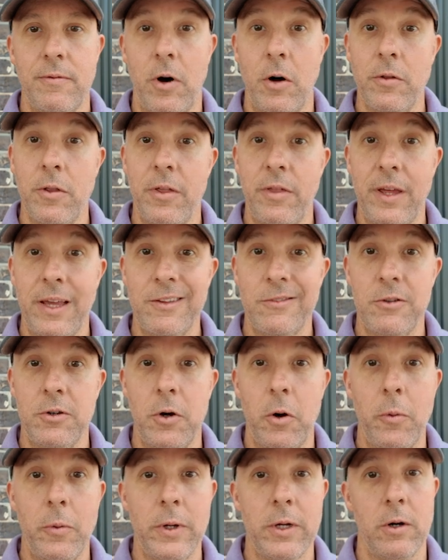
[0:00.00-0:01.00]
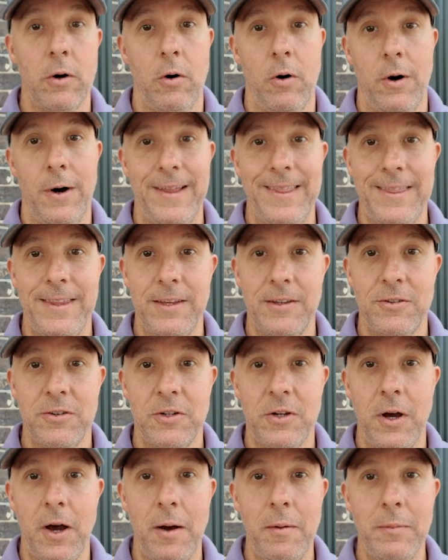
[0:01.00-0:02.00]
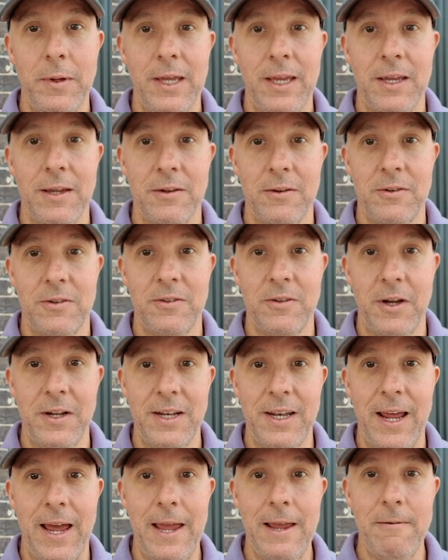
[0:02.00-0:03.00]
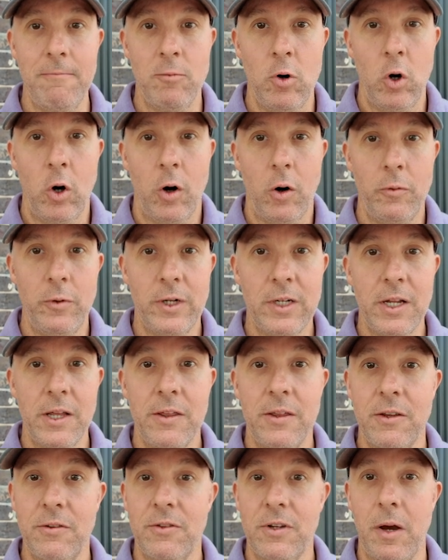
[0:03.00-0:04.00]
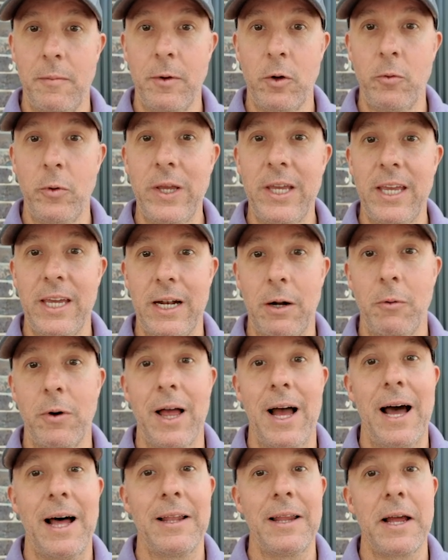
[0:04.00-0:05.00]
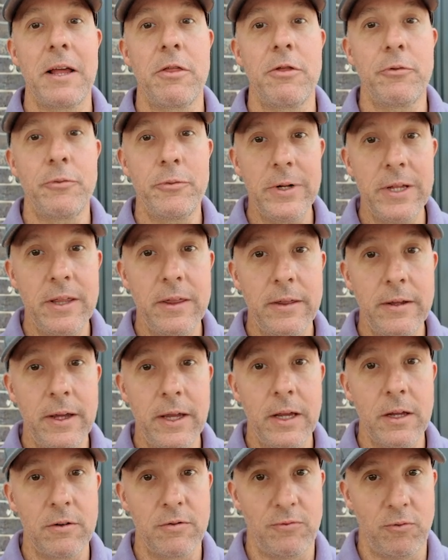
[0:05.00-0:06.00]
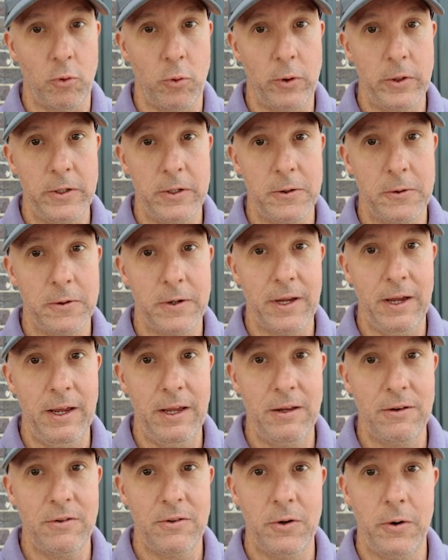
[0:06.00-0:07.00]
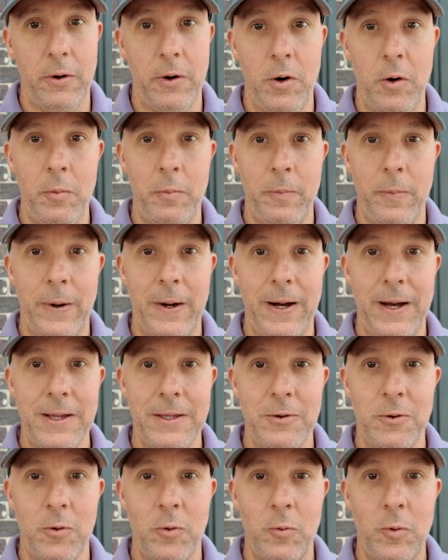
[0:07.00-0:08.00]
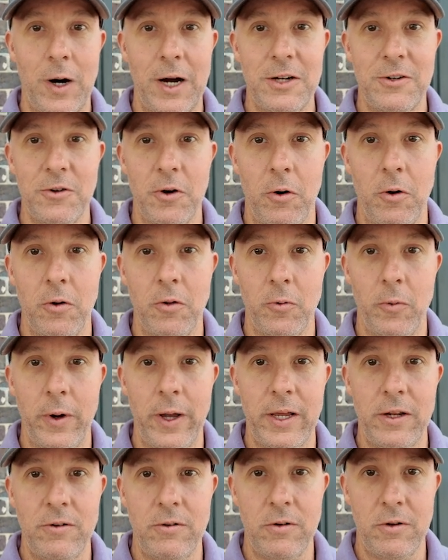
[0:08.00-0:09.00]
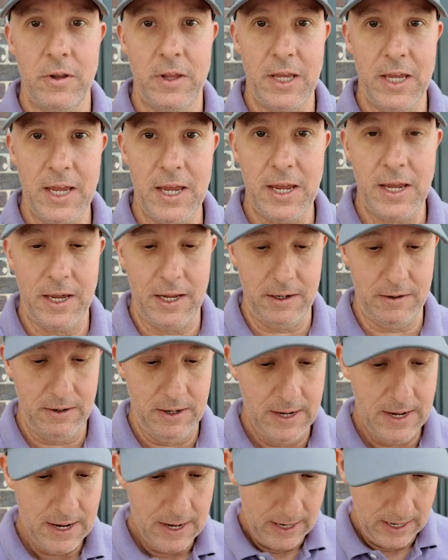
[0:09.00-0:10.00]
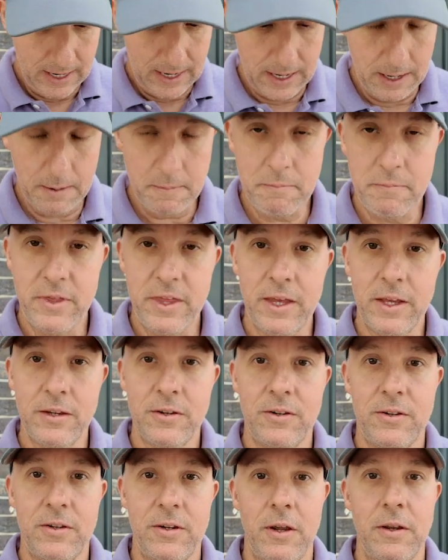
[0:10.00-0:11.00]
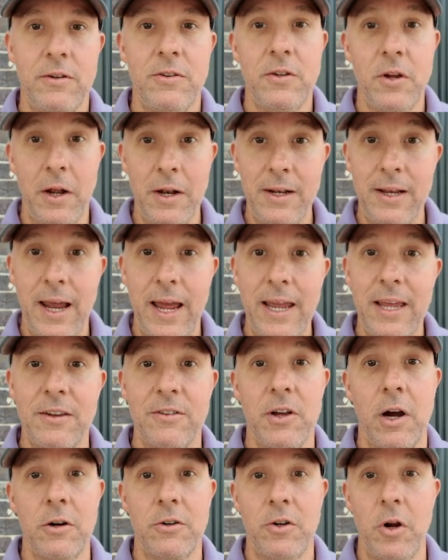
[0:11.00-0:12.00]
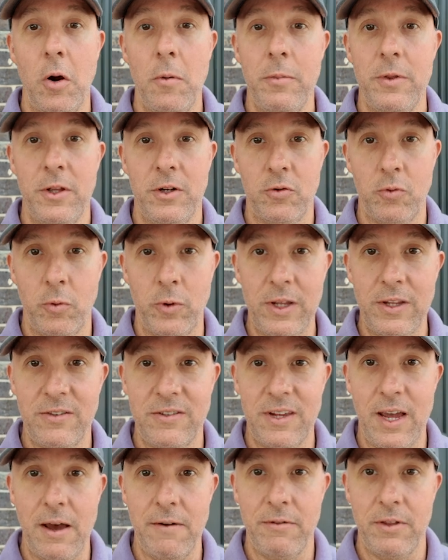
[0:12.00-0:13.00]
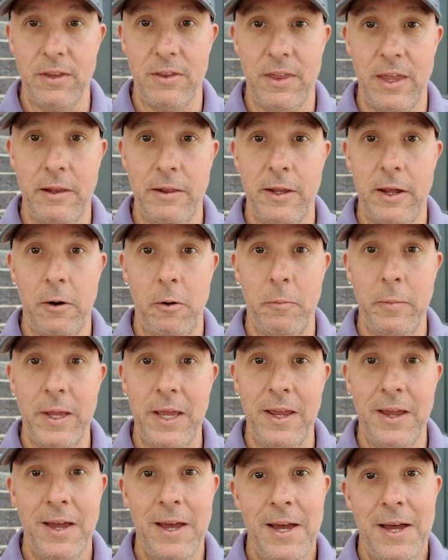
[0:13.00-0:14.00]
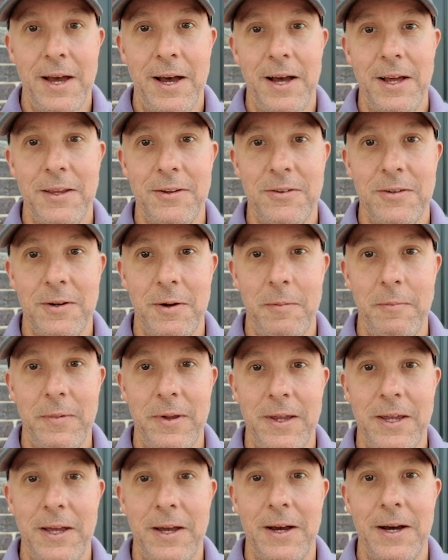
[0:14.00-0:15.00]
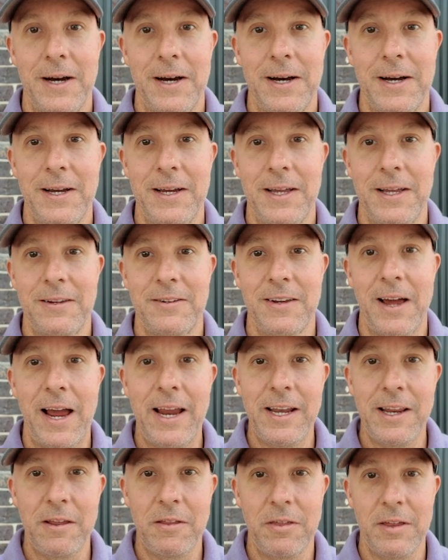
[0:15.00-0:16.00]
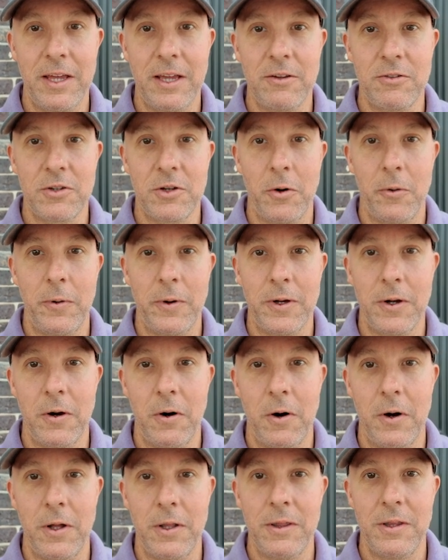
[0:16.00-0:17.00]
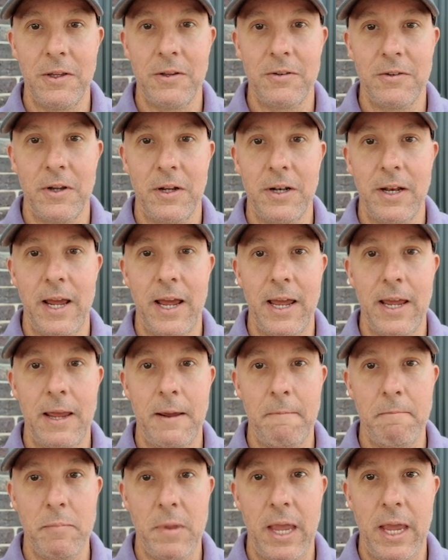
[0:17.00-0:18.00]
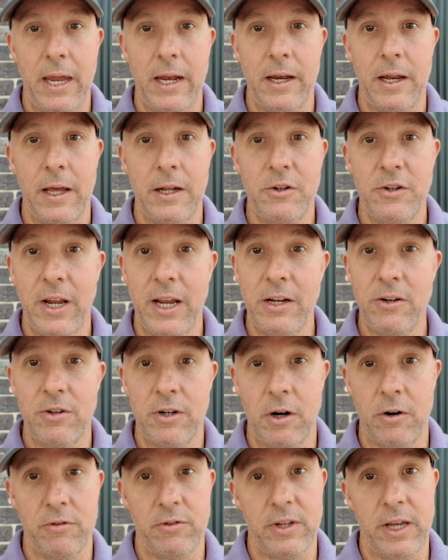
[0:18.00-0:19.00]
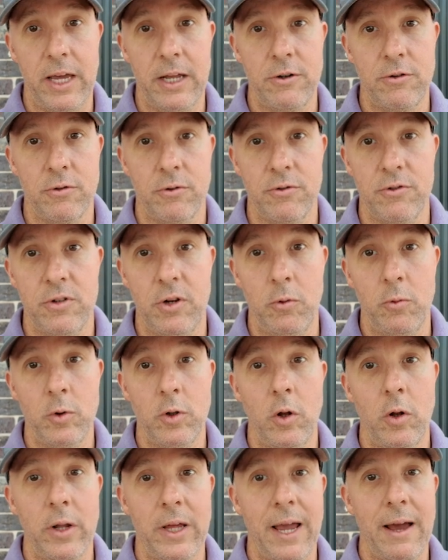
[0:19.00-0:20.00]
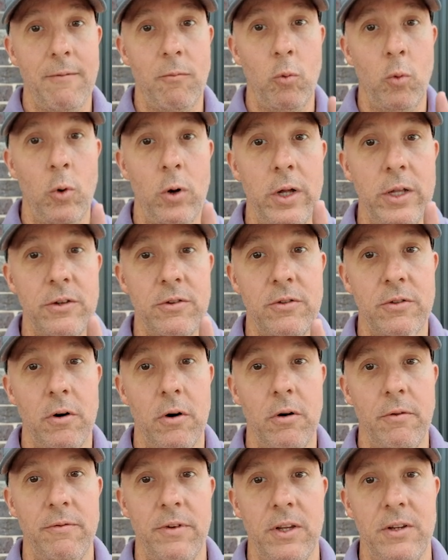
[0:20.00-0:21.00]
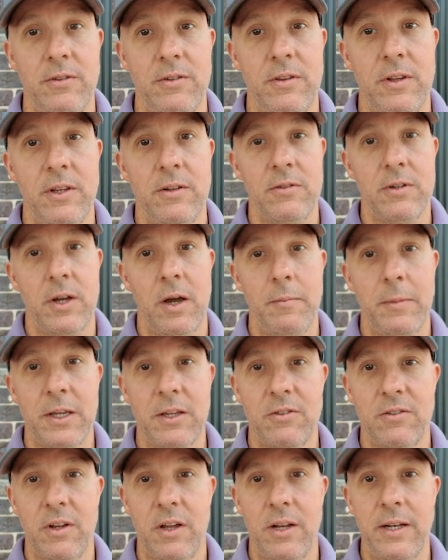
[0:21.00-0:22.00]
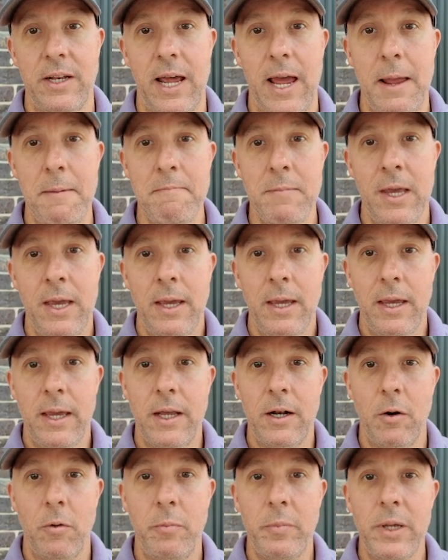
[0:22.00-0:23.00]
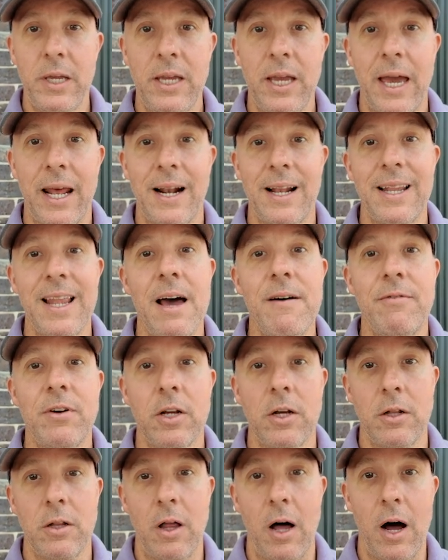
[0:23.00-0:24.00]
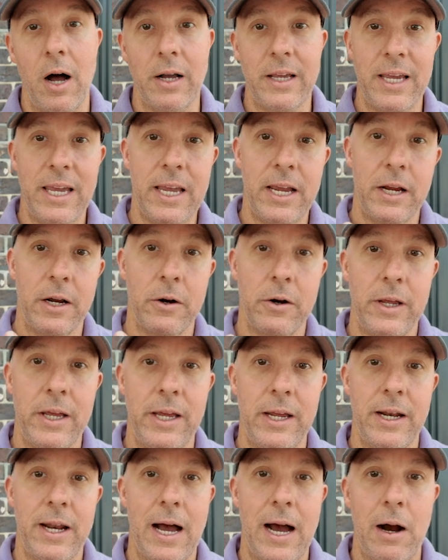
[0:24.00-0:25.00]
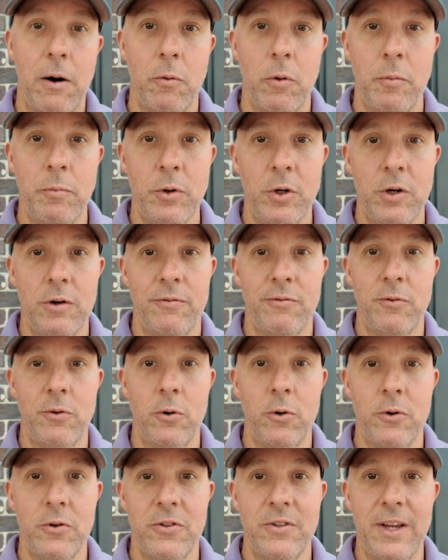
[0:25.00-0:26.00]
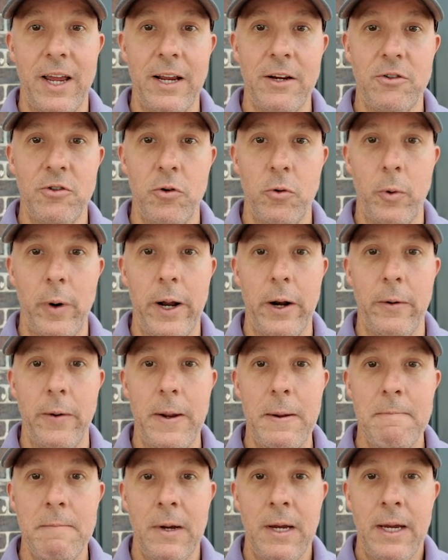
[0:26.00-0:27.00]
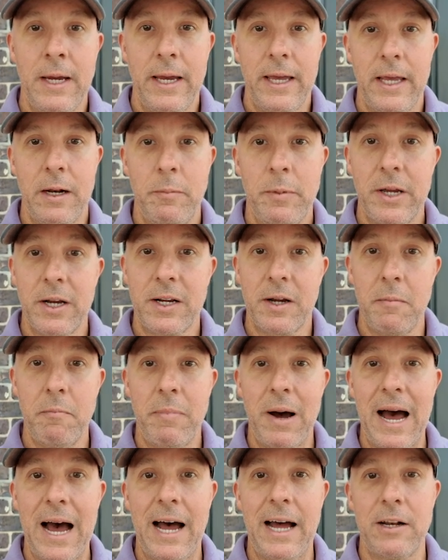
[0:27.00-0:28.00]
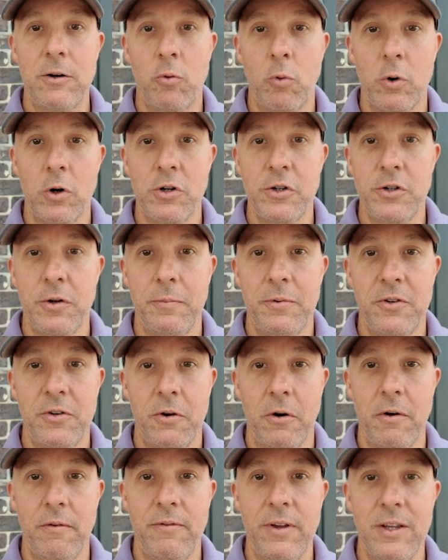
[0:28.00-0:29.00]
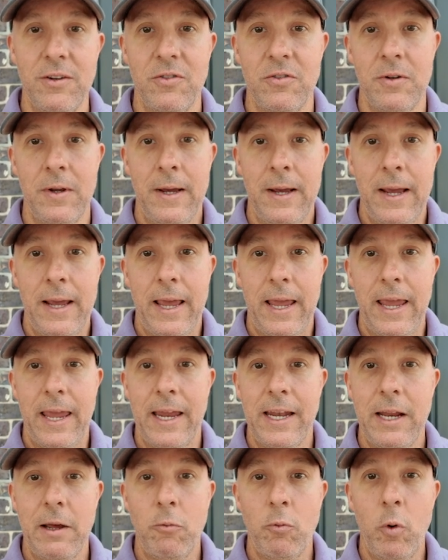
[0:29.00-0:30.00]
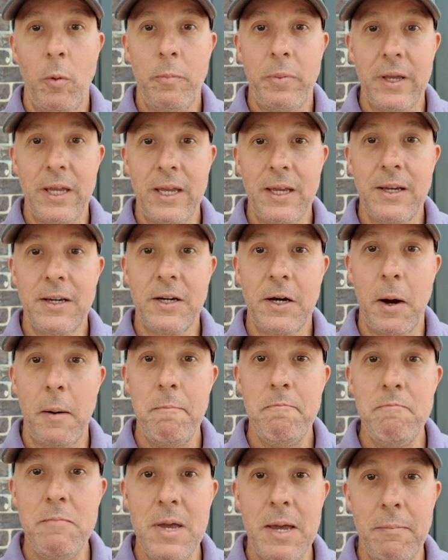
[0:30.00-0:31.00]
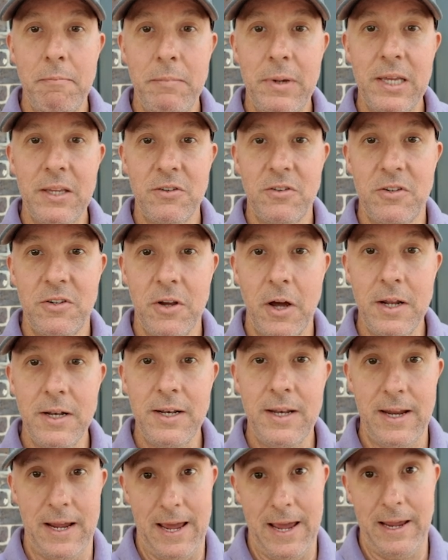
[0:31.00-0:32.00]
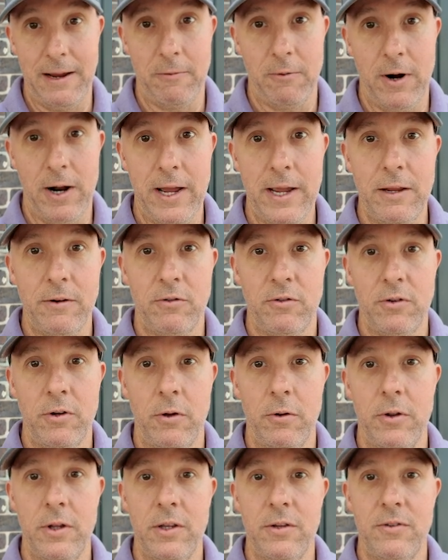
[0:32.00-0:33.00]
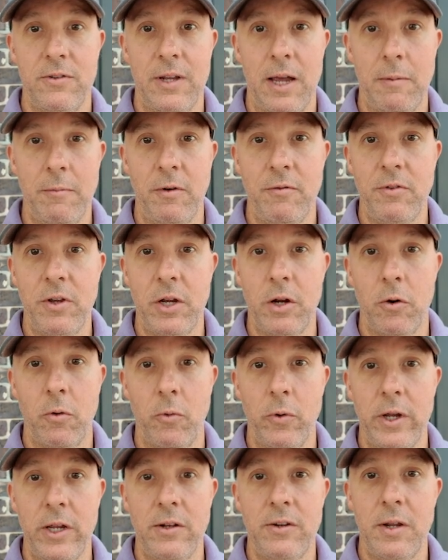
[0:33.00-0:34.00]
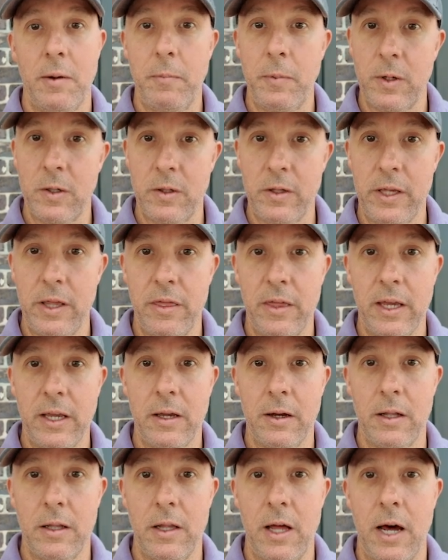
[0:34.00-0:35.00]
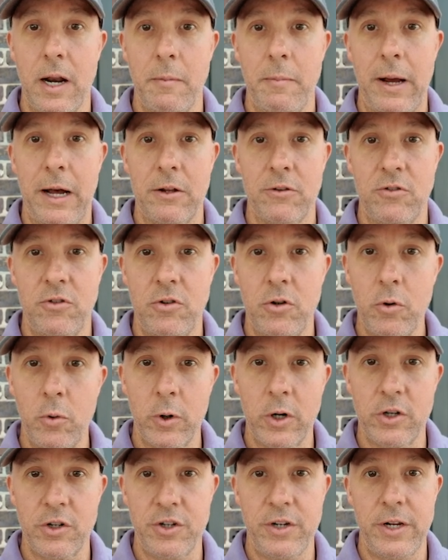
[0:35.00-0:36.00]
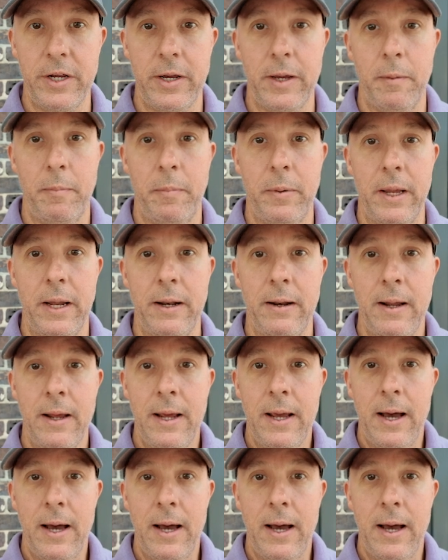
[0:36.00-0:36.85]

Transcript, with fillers: of all the things going on this coming Sunday, or really this coming weekend. I want to highlight three things for you, okay? So I hope uh, you'll watch all the way to the end. Uh, this Sunday is October the 27th, and there'll be uh, some uh, exciting things going on this Sunday and a uh, change in our schedule. So we'll only have one service this coming Sunday. It'll be at 11 o'clock here in our beautiful sanctuary. It'll be a combined worship service and it will be Commitment Sunday, right? So, this time of year, we typically think a lot about stewardship and